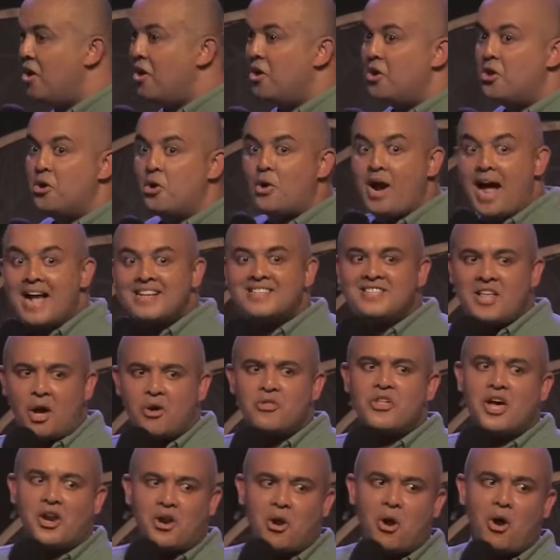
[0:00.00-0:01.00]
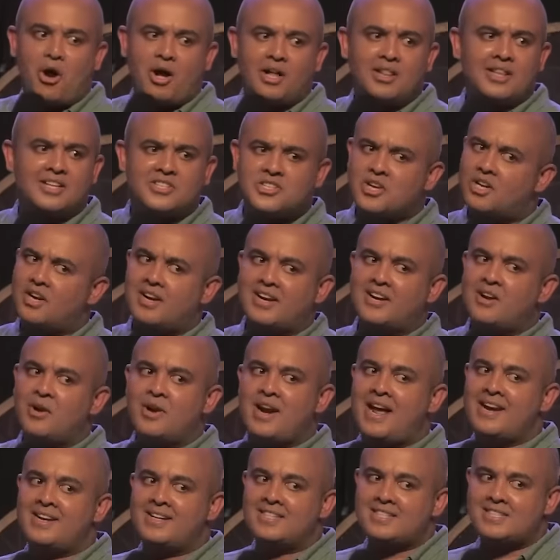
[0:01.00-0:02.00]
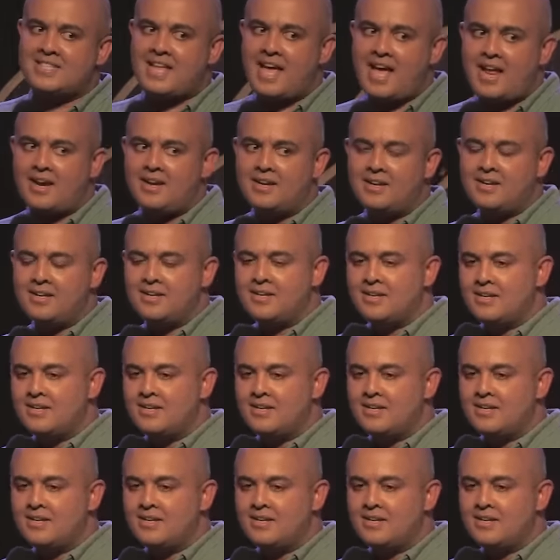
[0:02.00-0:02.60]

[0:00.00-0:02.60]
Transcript: You guys know the rochel, the children don't understand.